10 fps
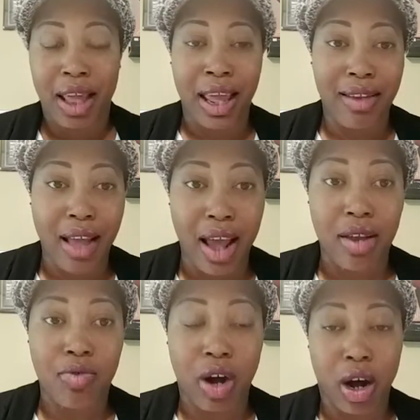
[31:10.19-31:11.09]
And that
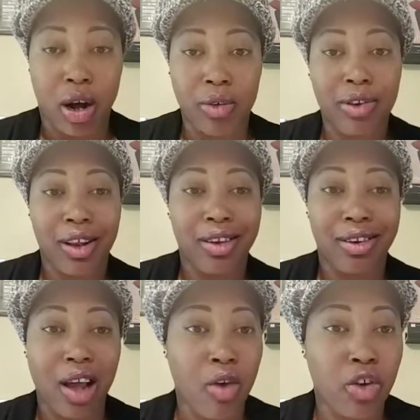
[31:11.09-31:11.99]
involves
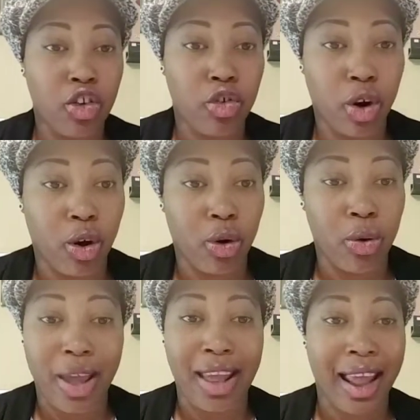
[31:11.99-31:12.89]

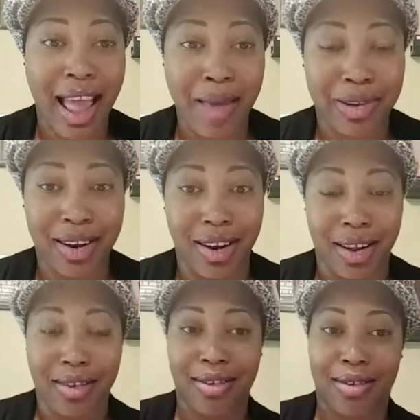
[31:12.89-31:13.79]
self-control and
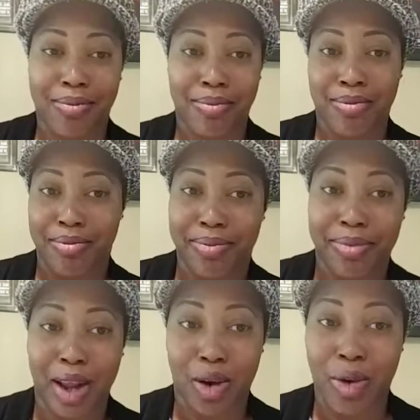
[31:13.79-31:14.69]
abstinence.
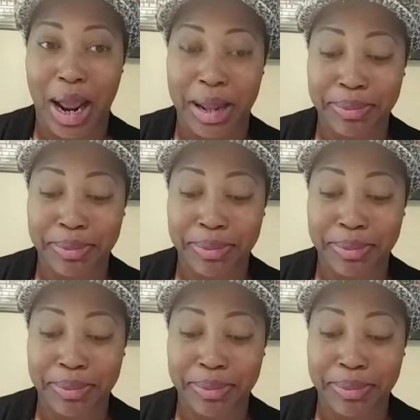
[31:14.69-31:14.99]
All right?